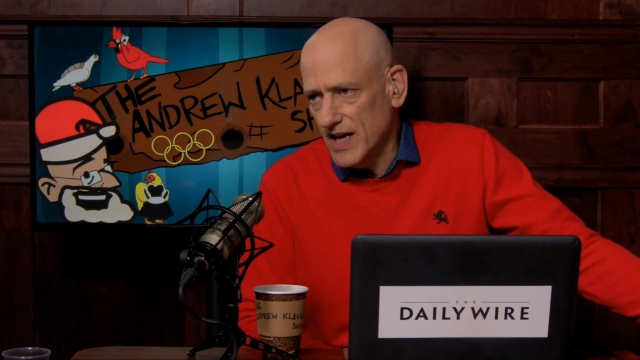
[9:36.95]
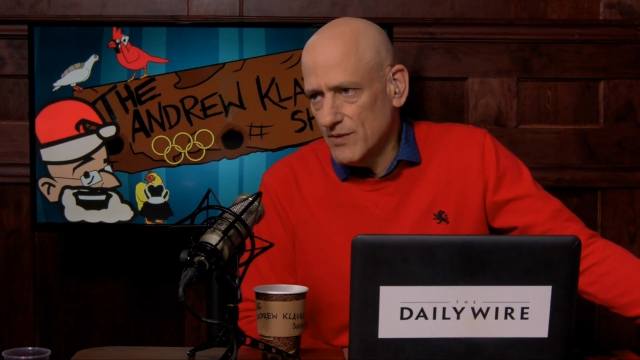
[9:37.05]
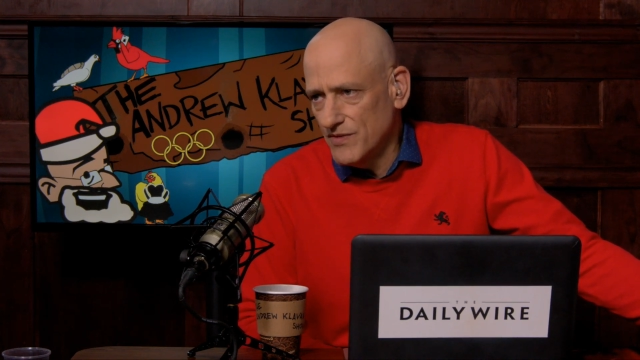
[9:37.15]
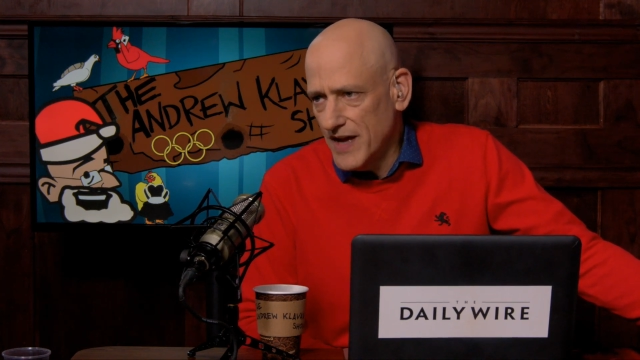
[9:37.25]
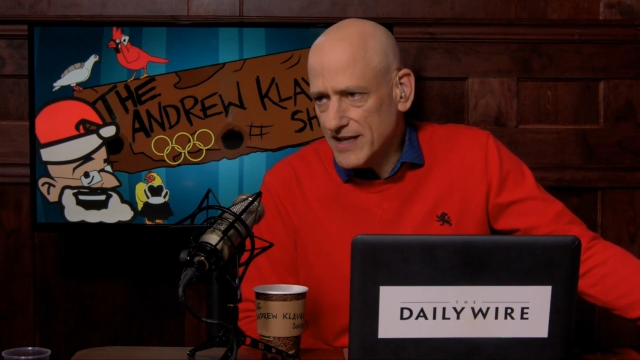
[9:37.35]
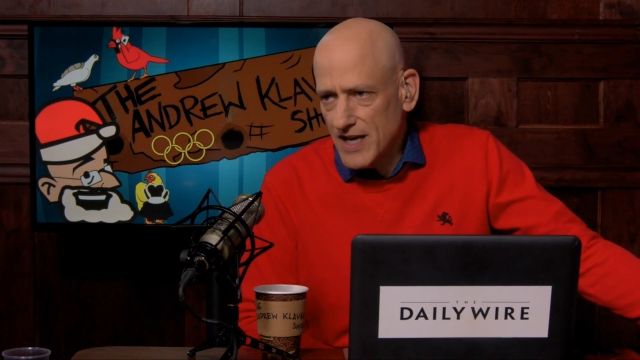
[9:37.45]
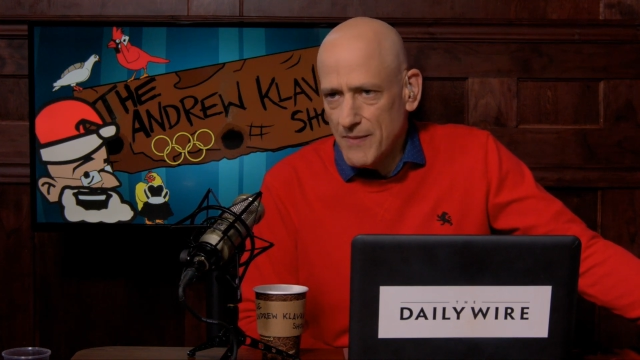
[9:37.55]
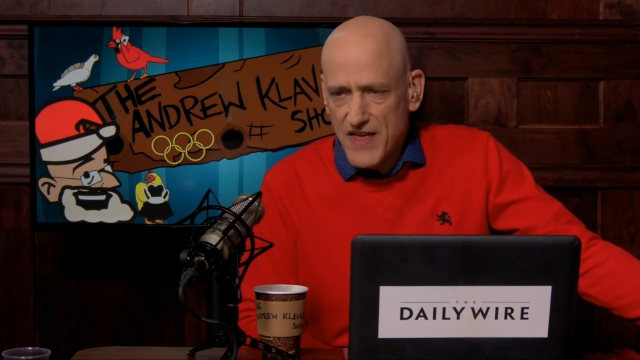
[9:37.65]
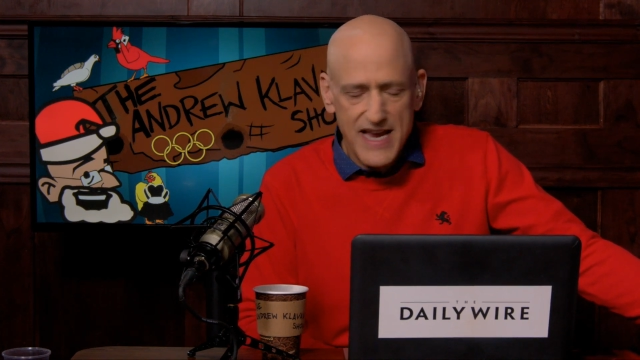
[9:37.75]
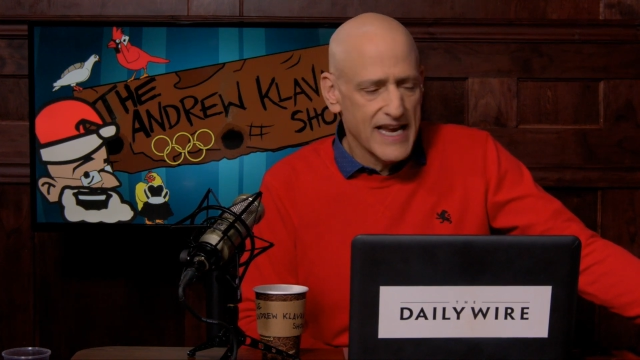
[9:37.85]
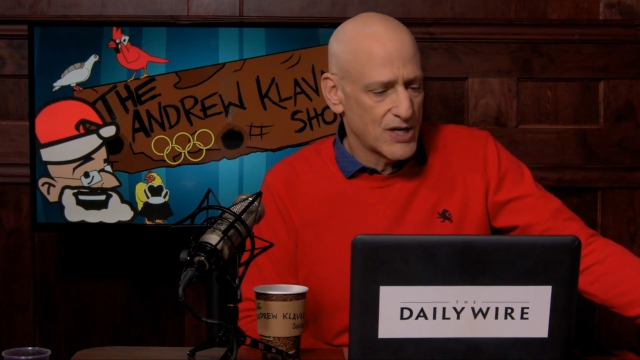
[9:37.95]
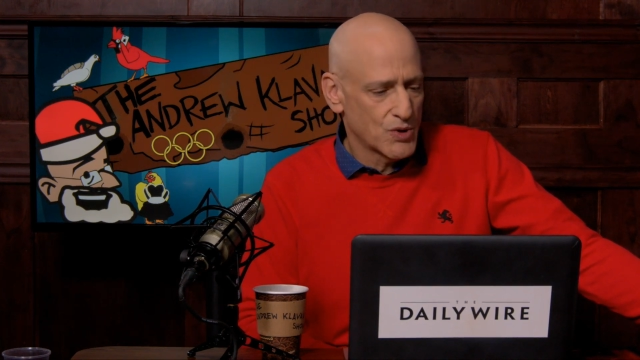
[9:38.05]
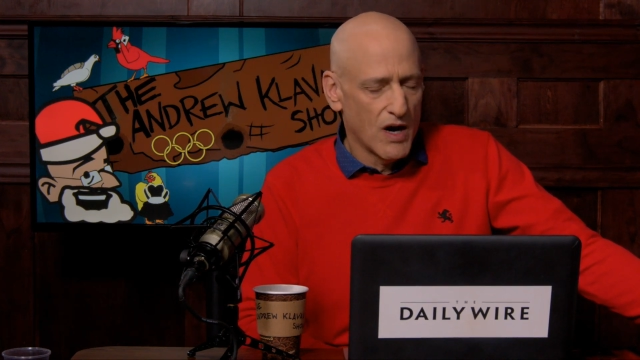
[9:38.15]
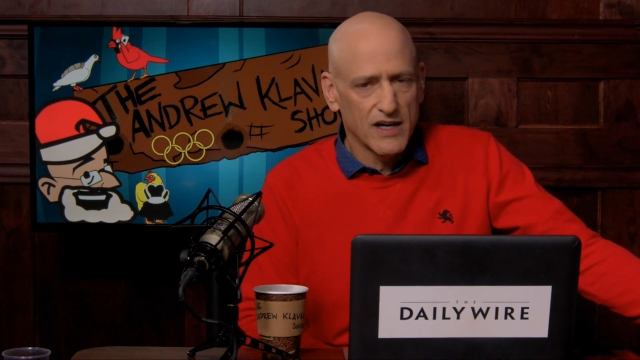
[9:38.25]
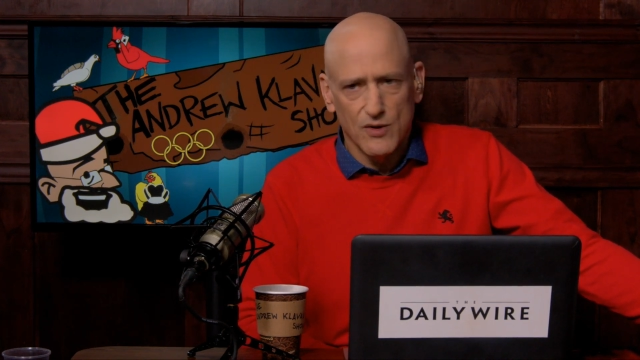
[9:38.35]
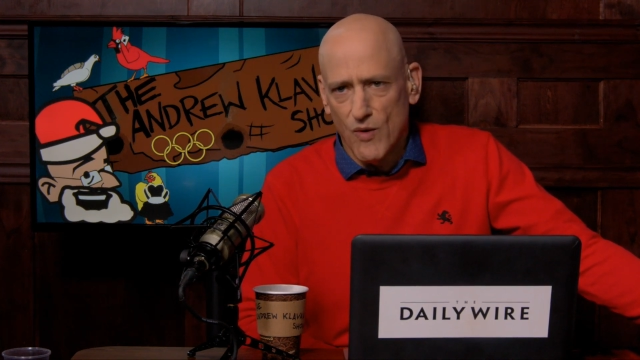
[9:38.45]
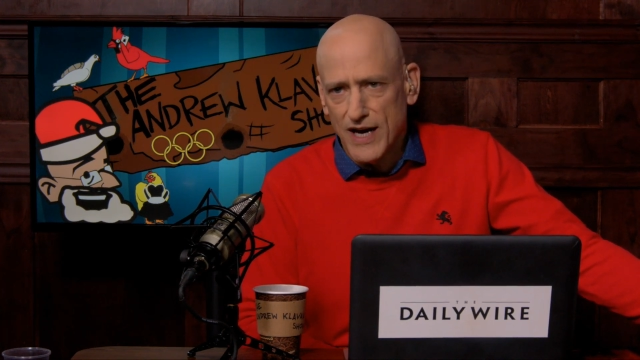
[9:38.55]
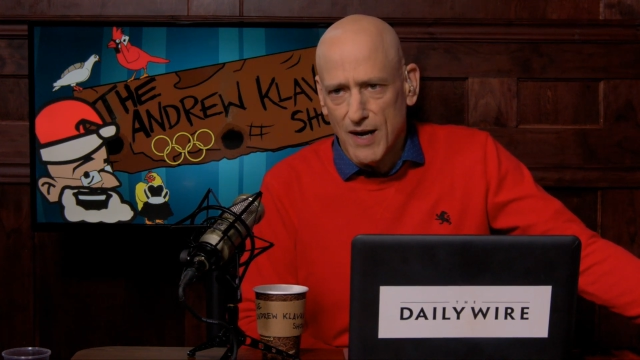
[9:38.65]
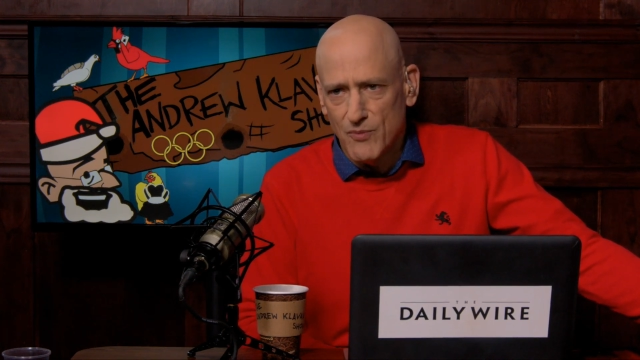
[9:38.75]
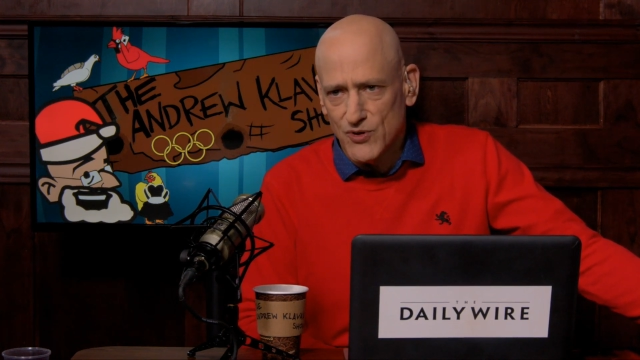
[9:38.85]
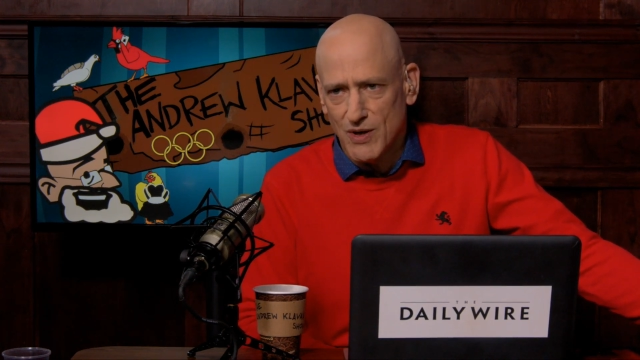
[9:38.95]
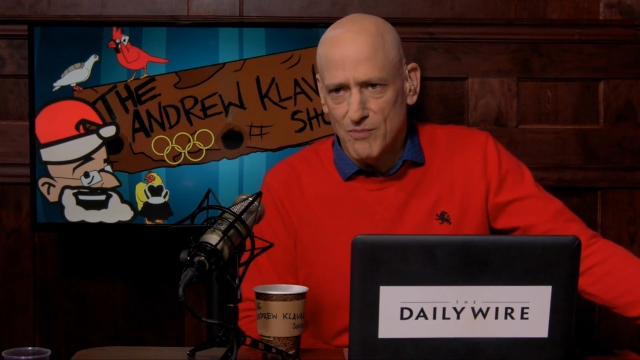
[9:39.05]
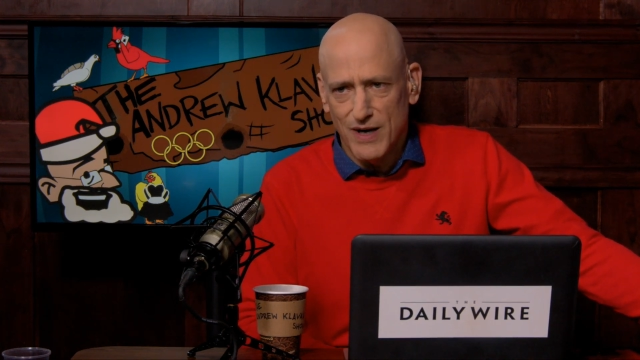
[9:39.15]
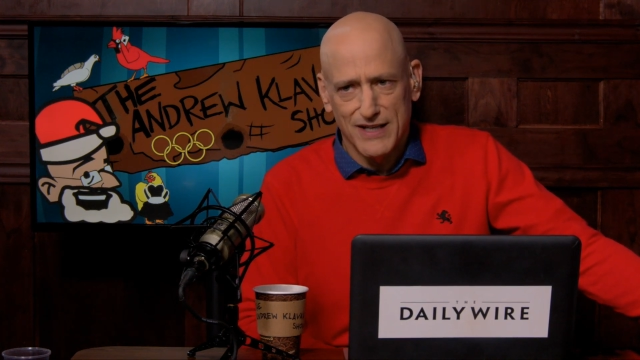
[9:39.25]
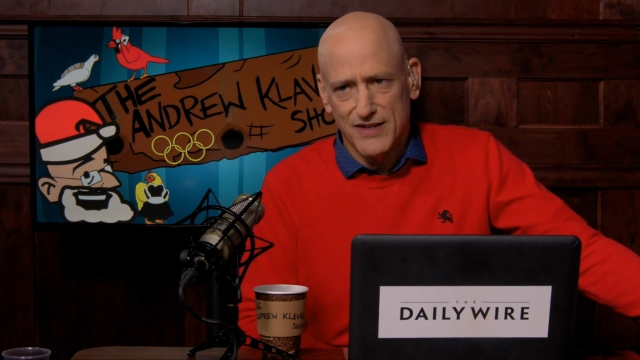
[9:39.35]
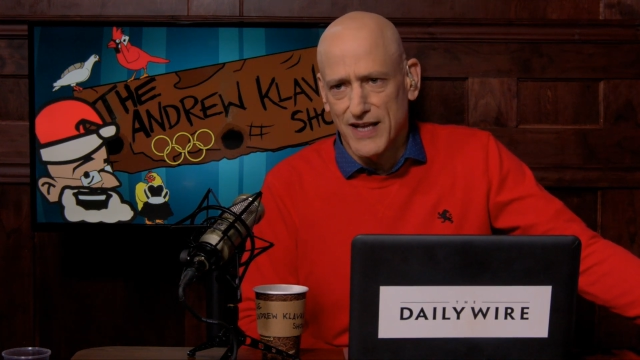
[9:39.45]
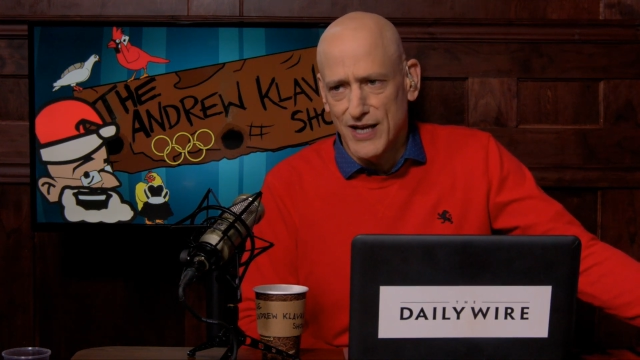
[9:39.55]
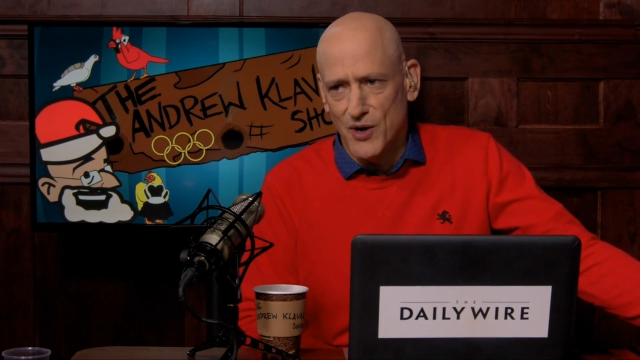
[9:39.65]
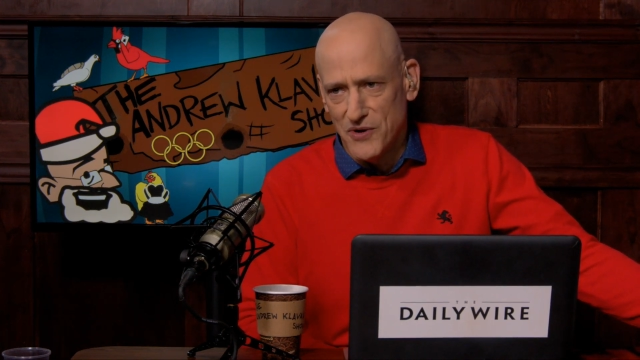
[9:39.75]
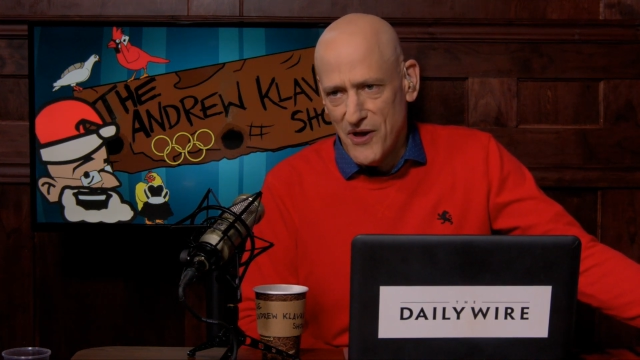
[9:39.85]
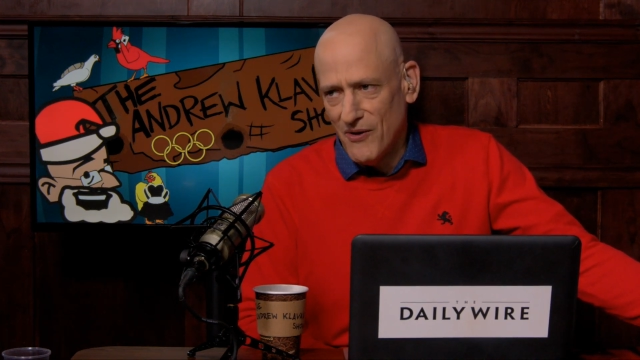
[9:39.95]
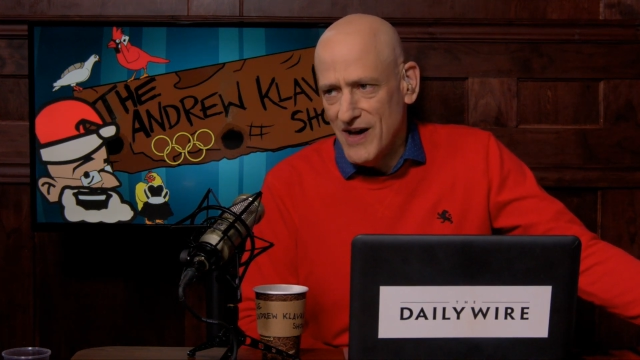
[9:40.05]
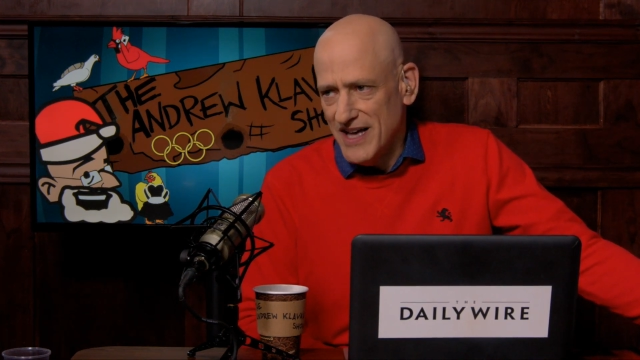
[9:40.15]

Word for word: They next time they get drunk and wake up with somebody that they don't know,